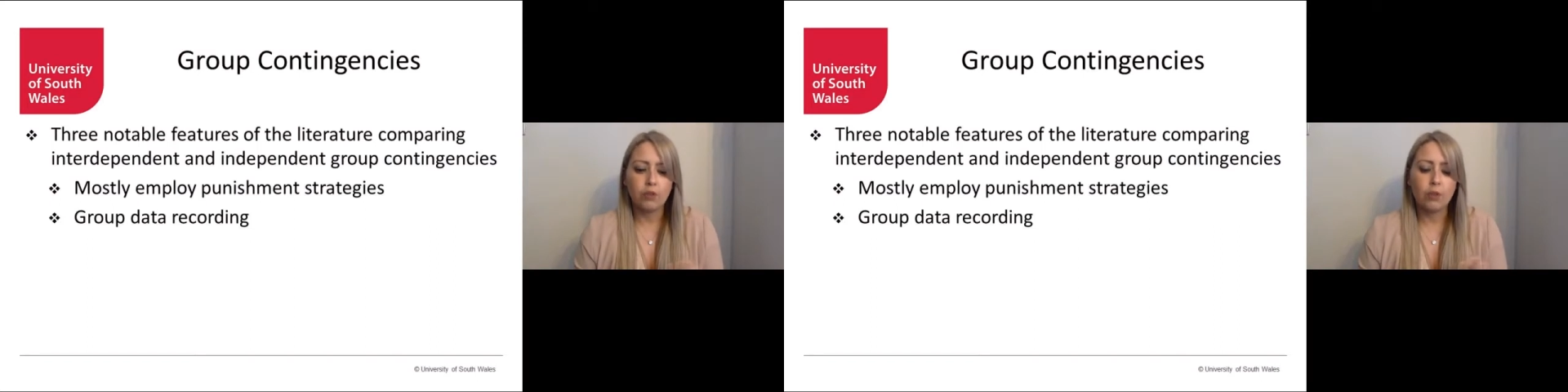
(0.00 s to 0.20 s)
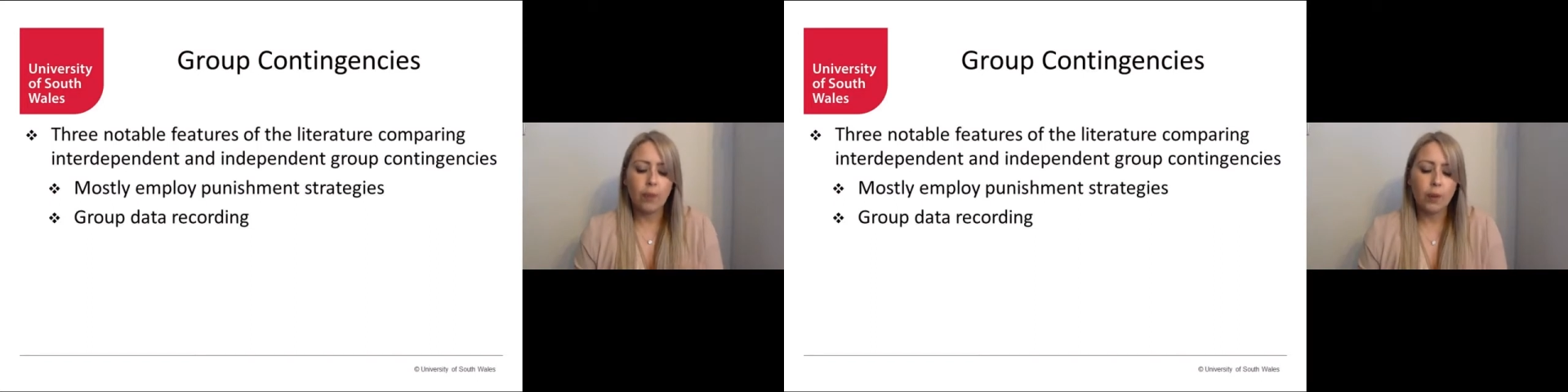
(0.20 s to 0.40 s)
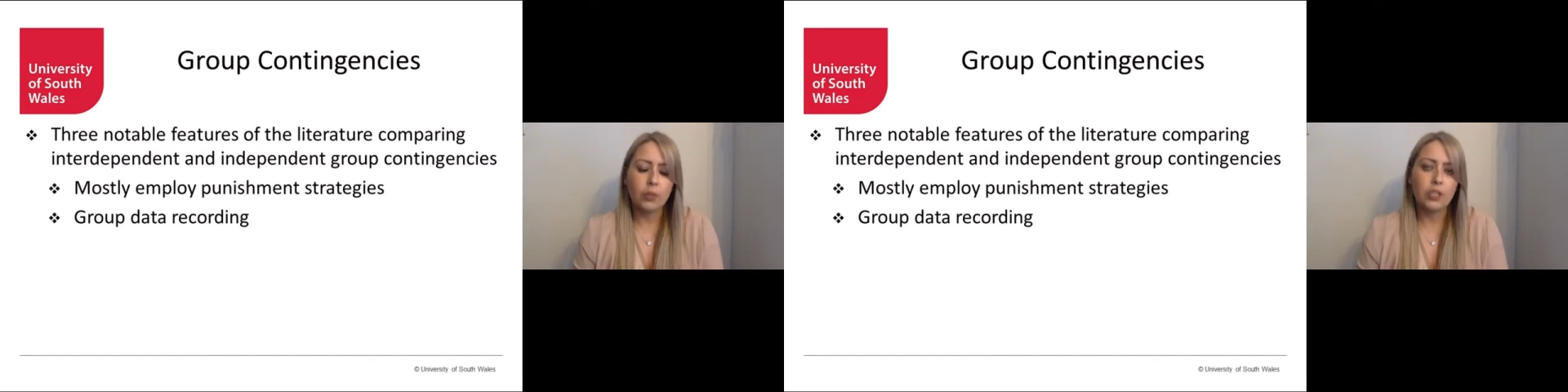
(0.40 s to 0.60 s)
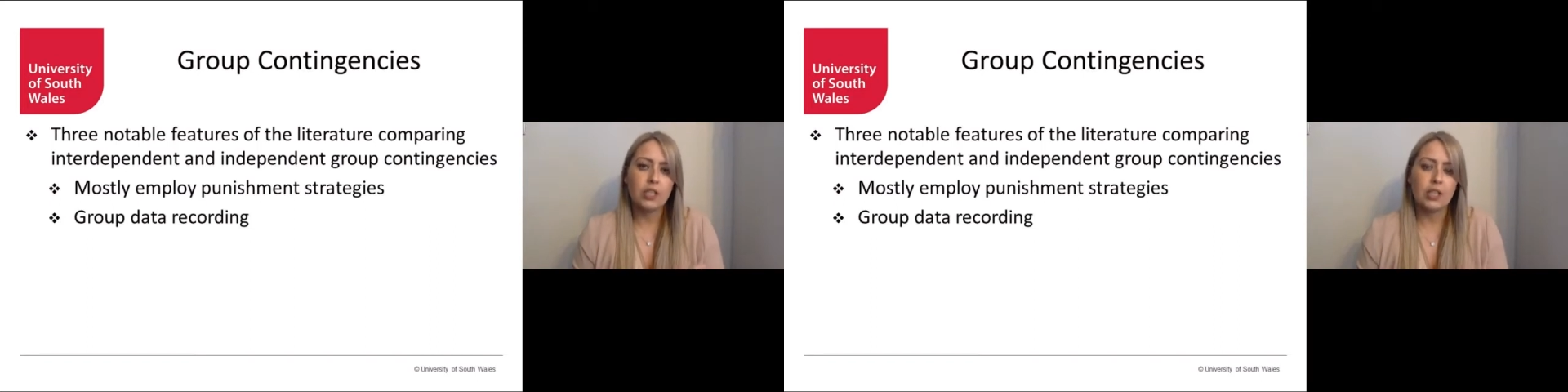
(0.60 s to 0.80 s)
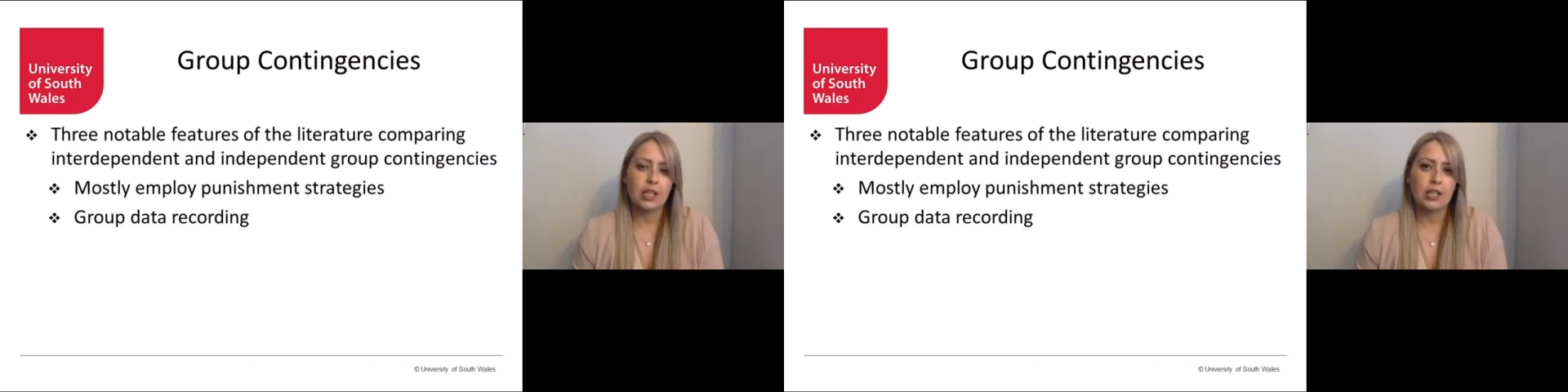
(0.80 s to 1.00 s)
reported
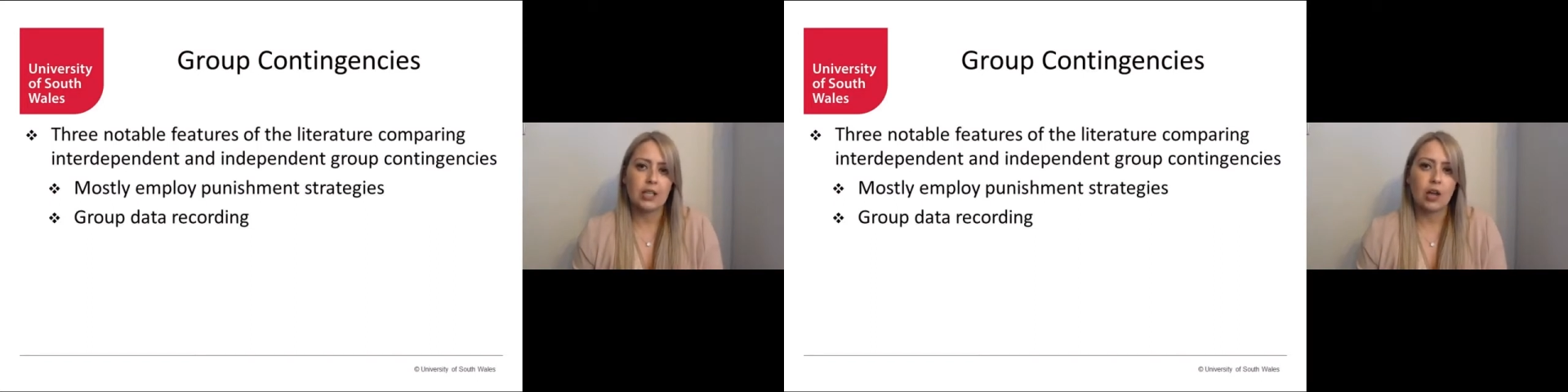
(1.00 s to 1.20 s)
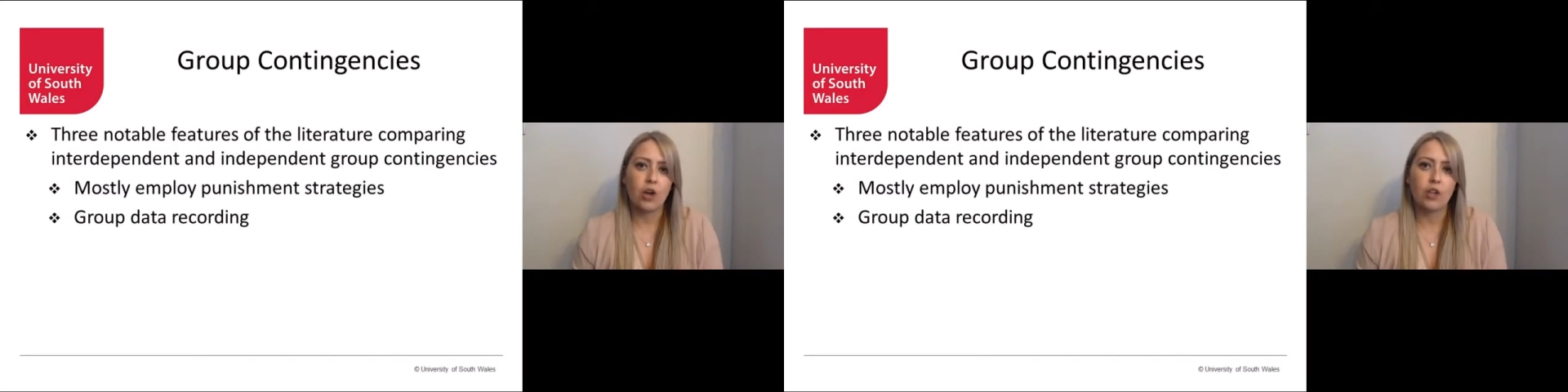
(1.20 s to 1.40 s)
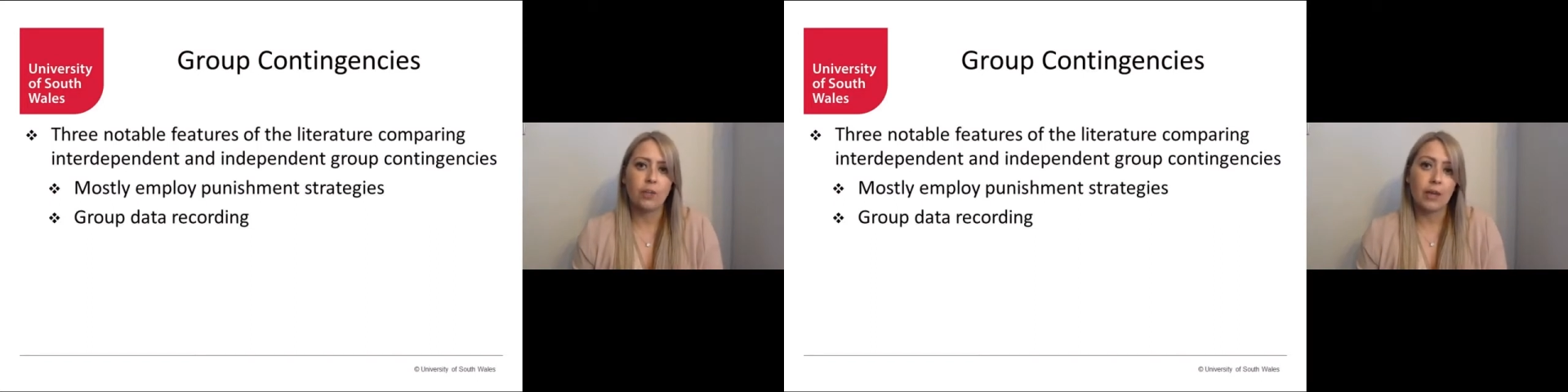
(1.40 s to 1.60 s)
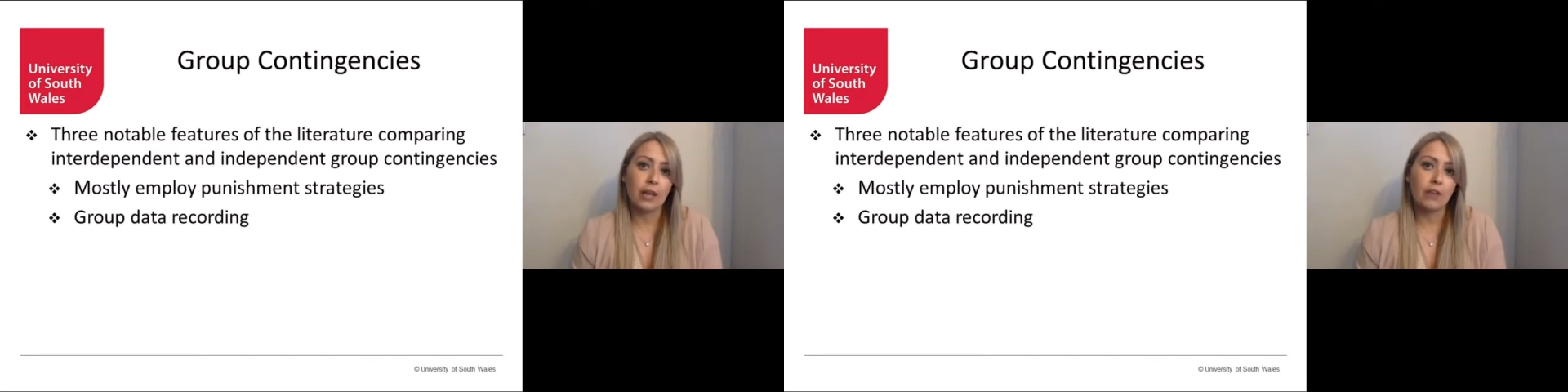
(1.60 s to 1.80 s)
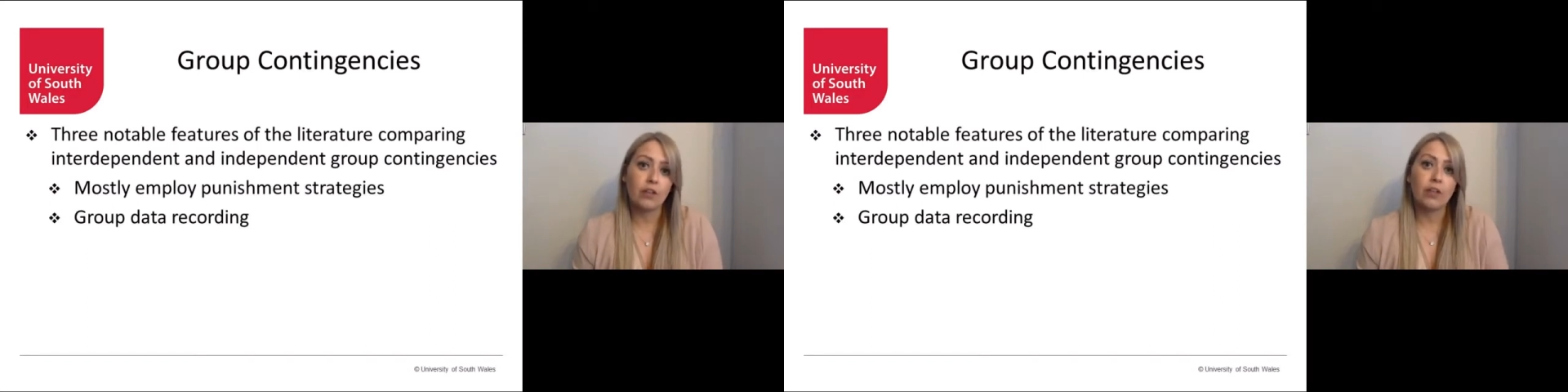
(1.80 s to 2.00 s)
data on the
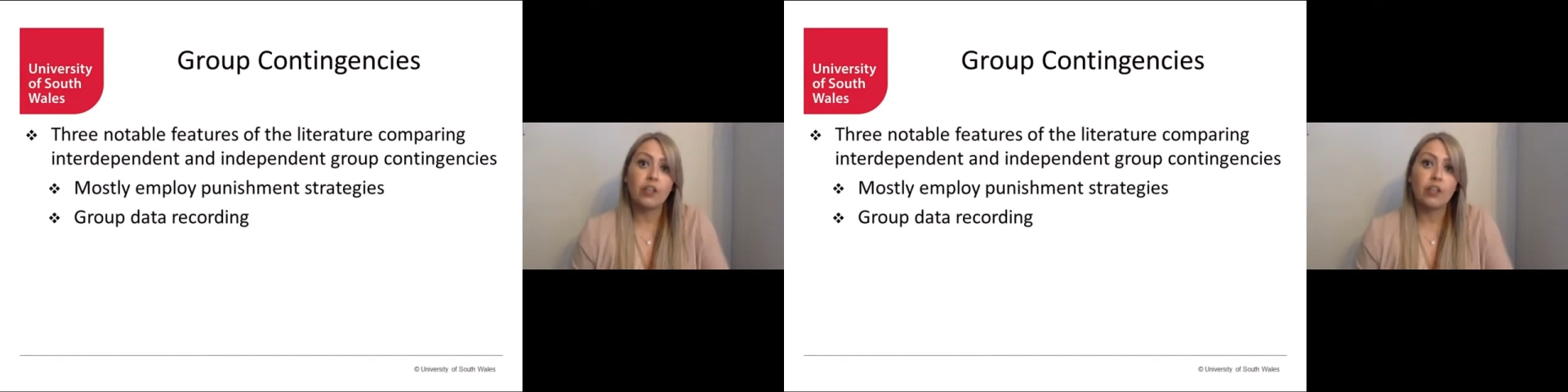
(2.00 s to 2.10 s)
behaviour of a